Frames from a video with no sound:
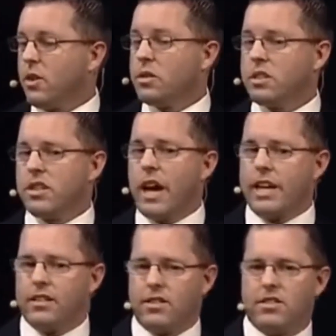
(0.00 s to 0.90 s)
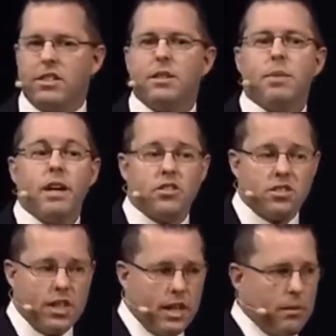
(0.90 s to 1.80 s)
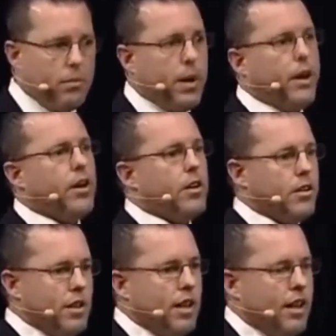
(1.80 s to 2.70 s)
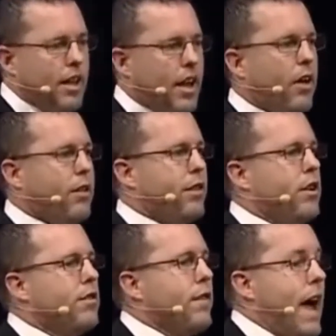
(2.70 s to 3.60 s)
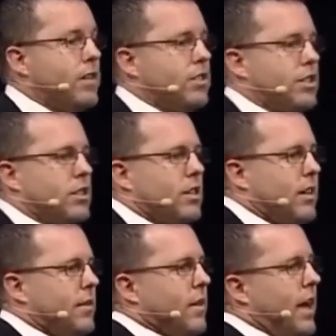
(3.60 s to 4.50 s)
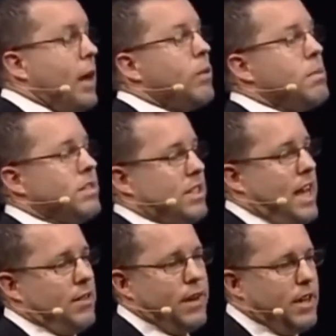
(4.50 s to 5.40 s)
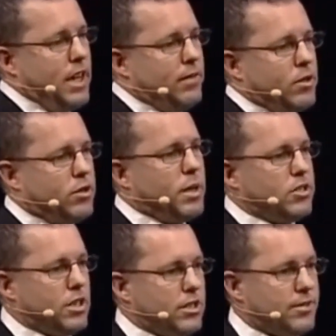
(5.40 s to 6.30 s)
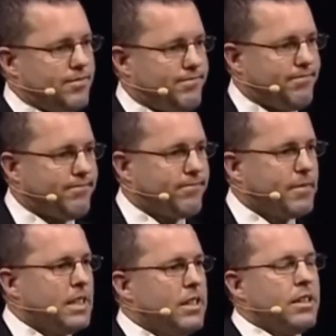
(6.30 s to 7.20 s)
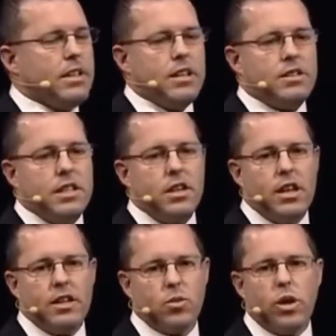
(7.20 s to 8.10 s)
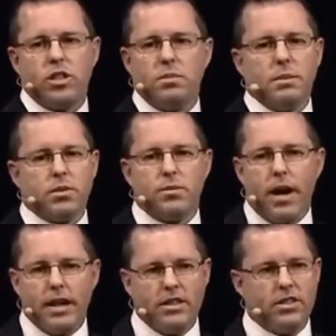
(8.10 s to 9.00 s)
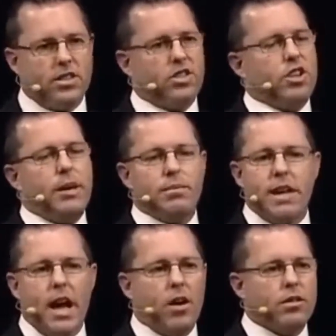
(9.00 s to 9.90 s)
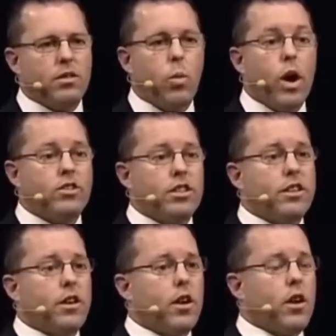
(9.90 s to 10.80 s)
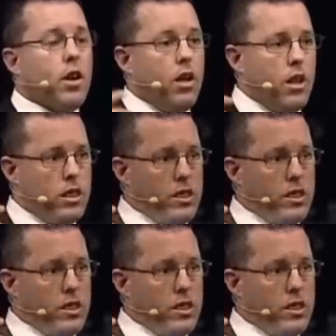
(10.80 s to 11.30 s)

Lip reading: So it was exciting to see patients getting better, healthier, faster, and I would miss that if I didn't have nutraMetrix. TLS, watching people's bodies just shape down, watching their